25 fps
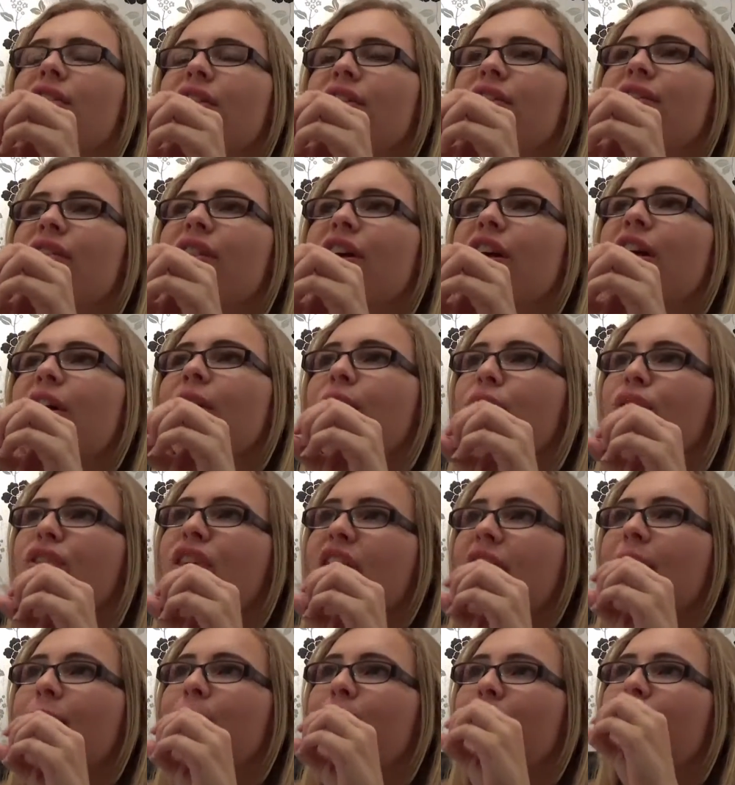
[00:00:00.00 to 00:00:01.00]
The girl in the
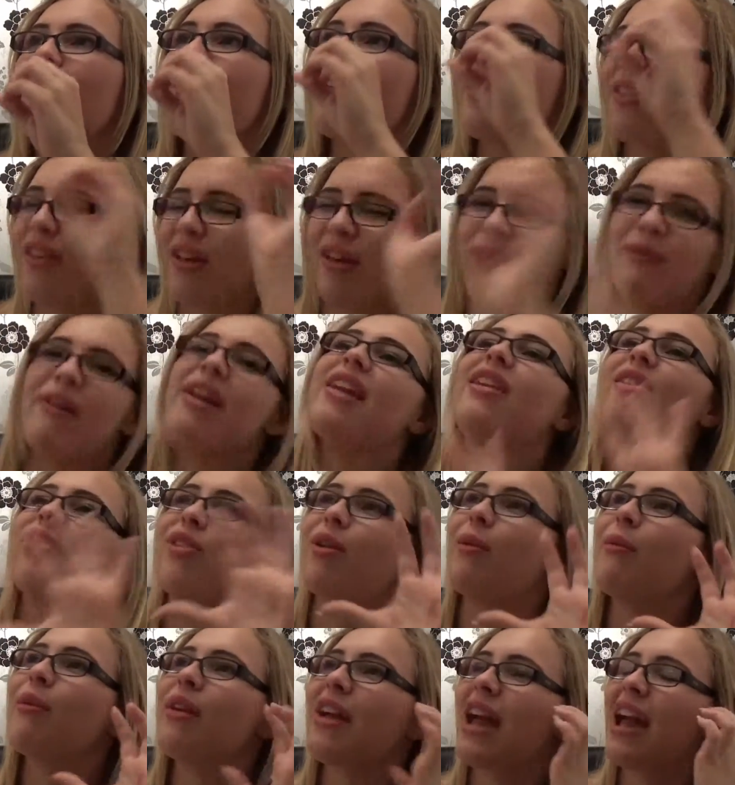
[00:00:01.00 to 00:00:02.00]
second book, I'm making it
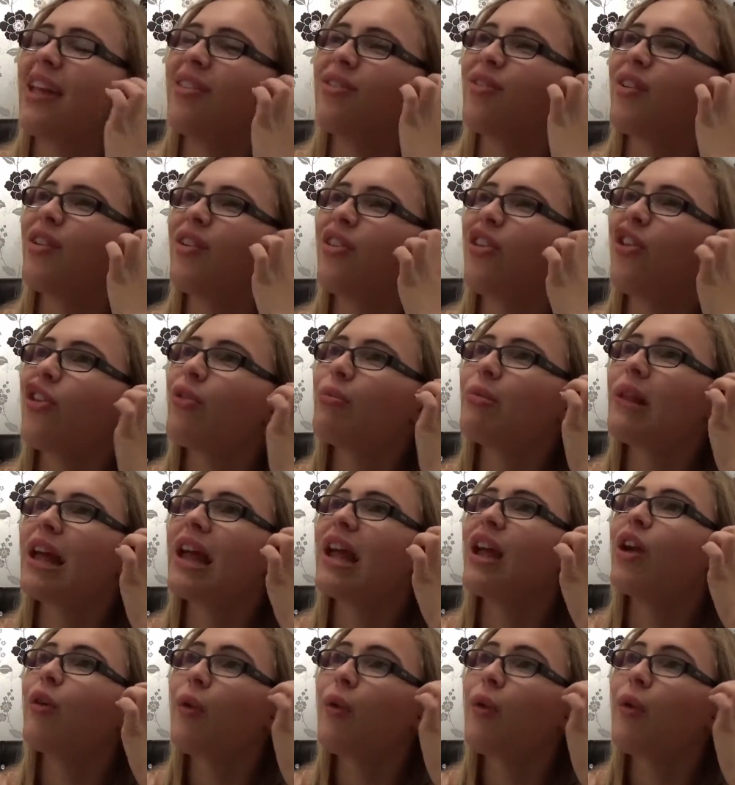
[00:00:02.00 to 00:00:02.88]
complicated, I'm trying to explain.